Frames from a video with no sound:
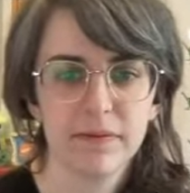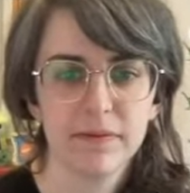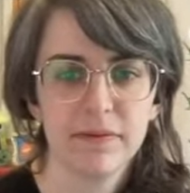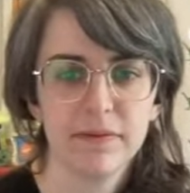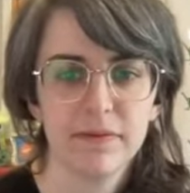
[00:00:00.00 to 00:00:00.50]

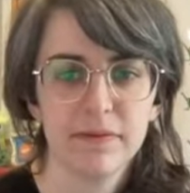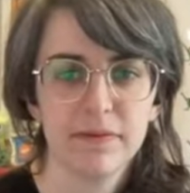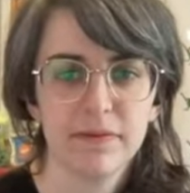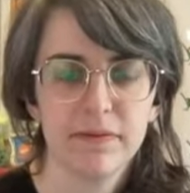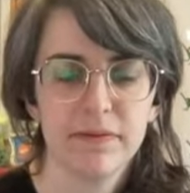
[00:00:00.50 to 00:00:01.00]

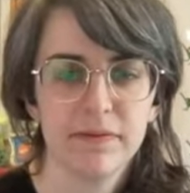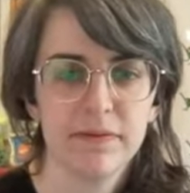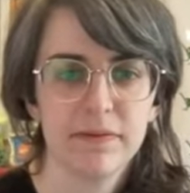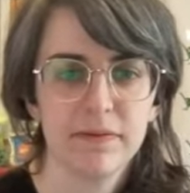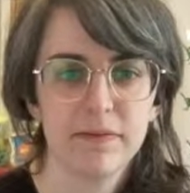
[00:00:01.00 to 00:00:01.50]

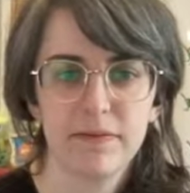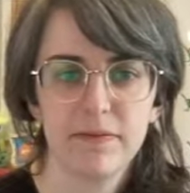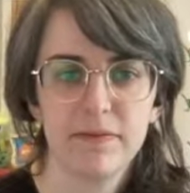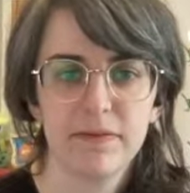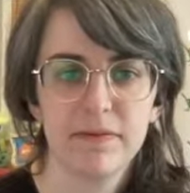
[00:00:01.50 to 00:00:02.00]

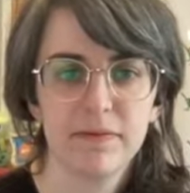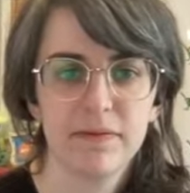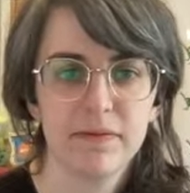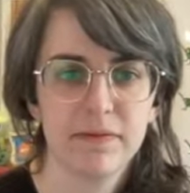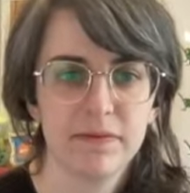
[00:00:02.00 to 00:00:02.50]

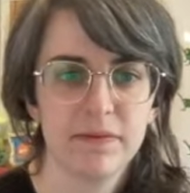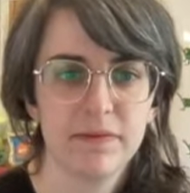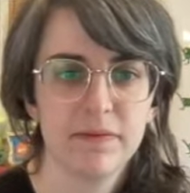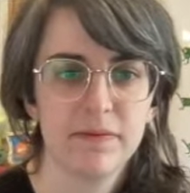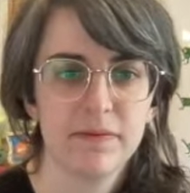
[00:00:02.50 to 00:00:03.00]

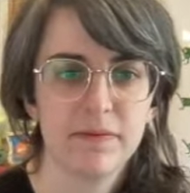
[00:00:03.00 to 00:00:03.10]
(silent)